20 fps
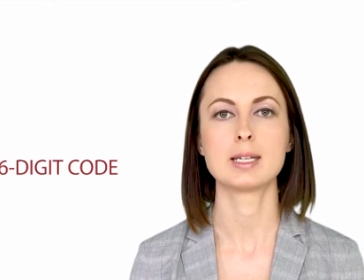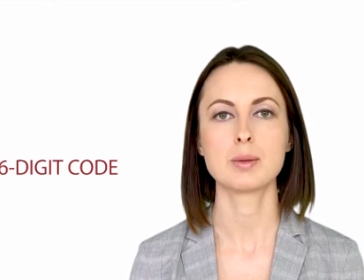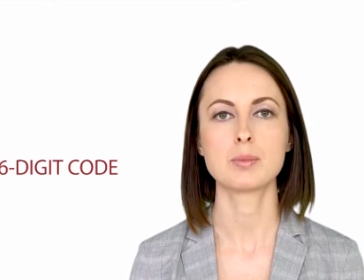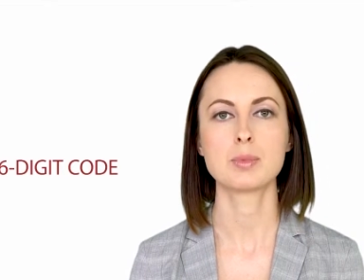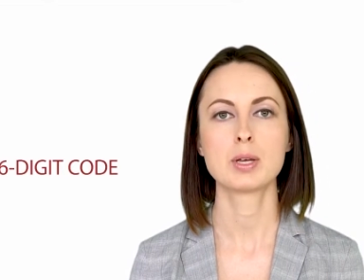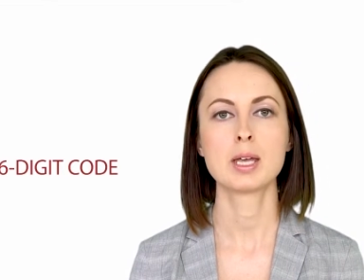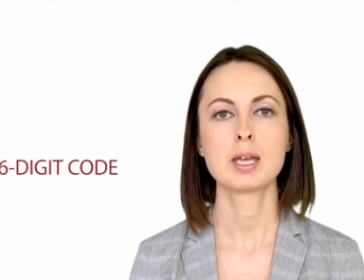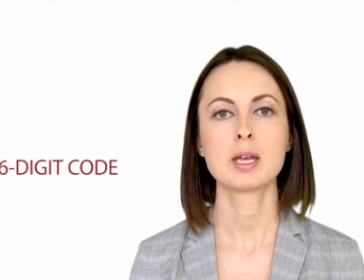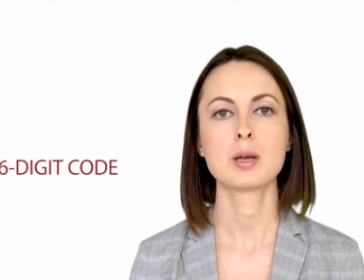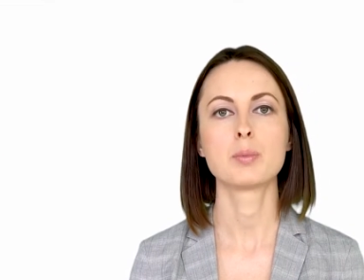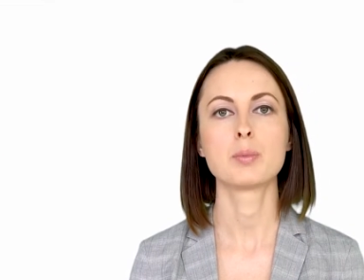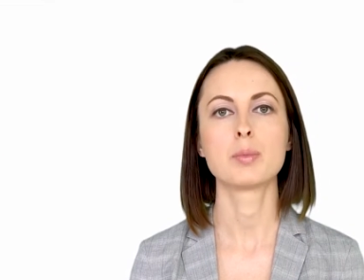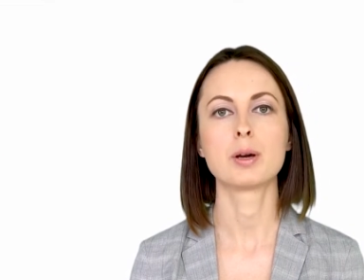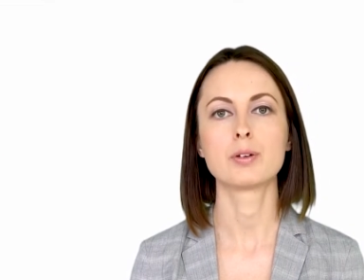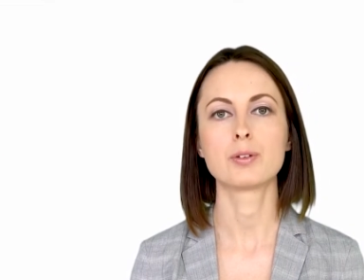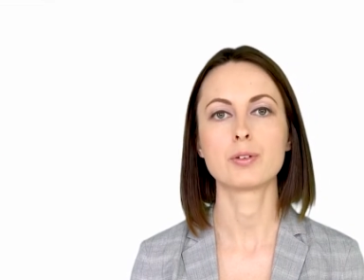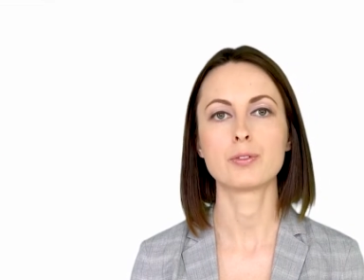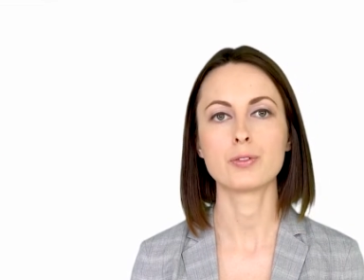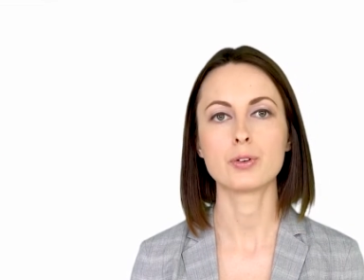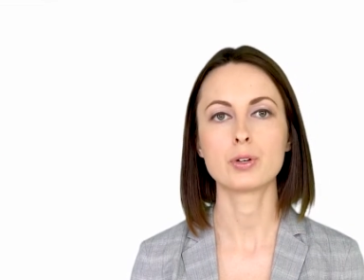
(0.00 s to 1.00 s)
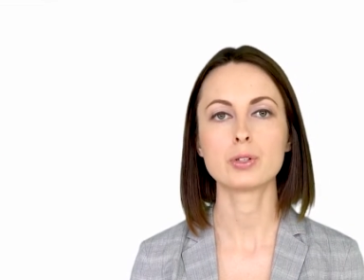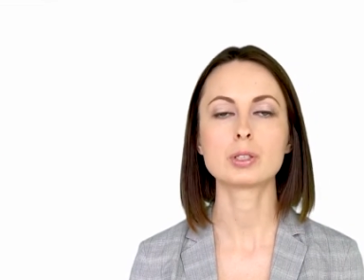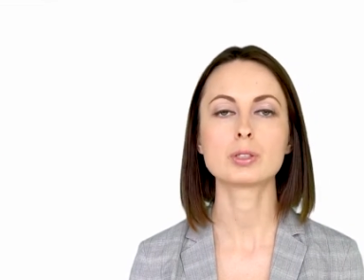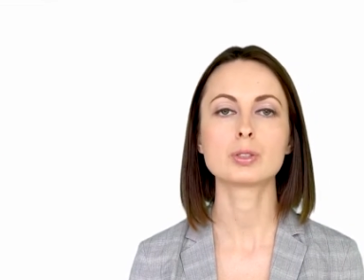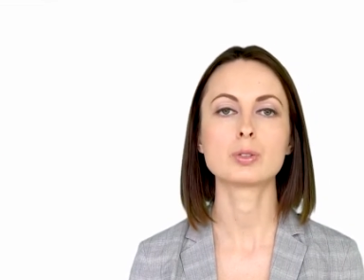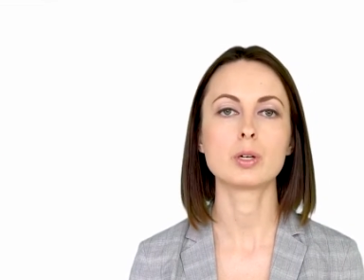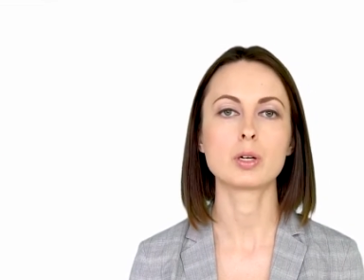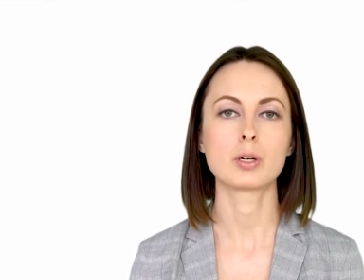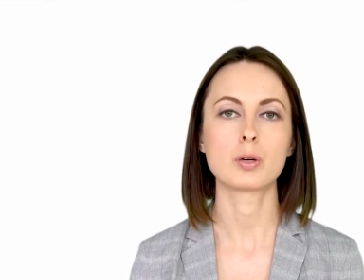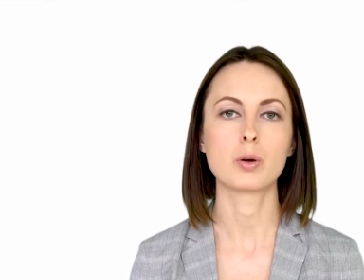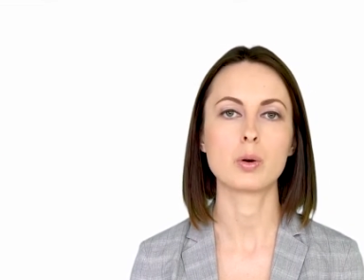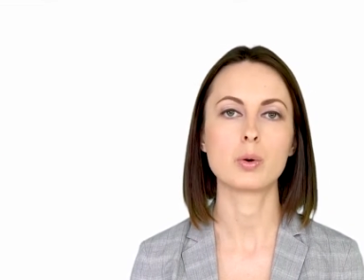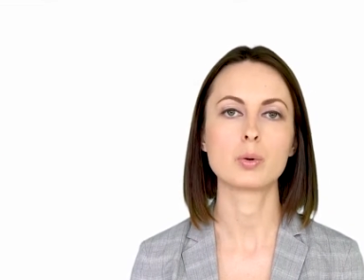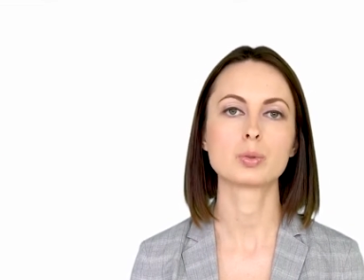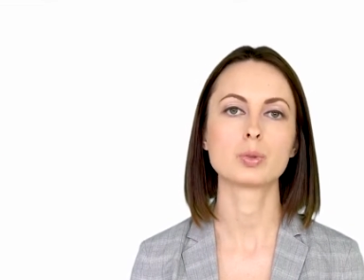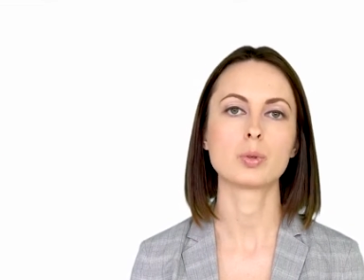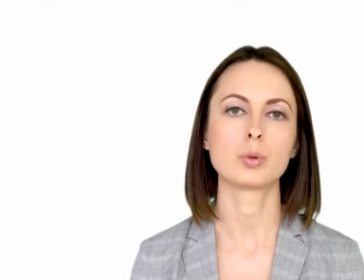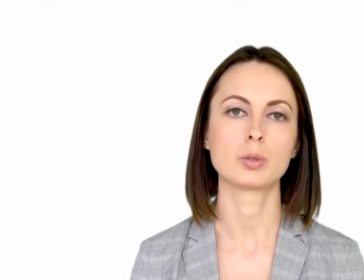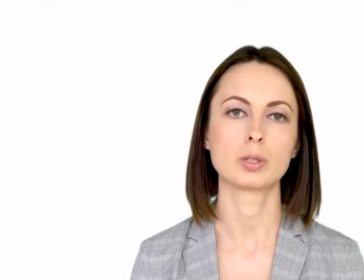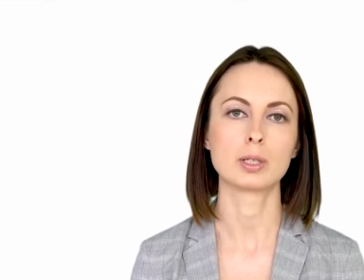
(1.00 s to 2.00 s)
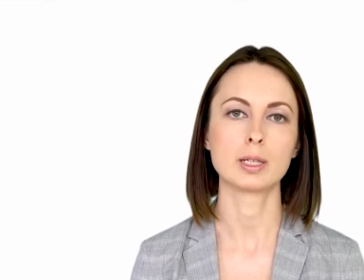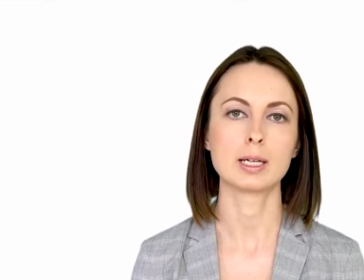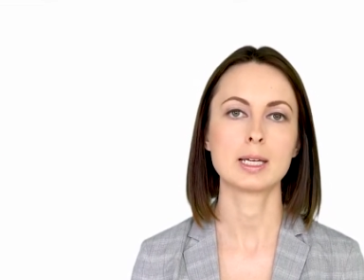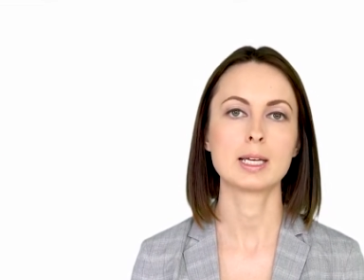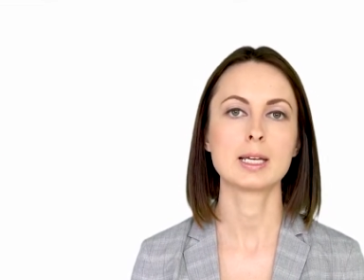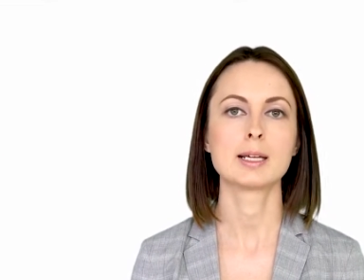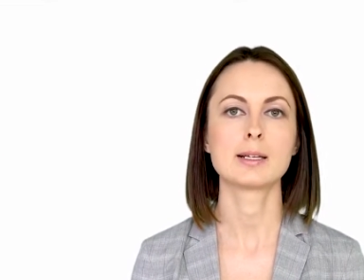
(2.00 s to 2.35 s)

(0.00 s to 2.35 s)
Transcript: name by referring to a code only,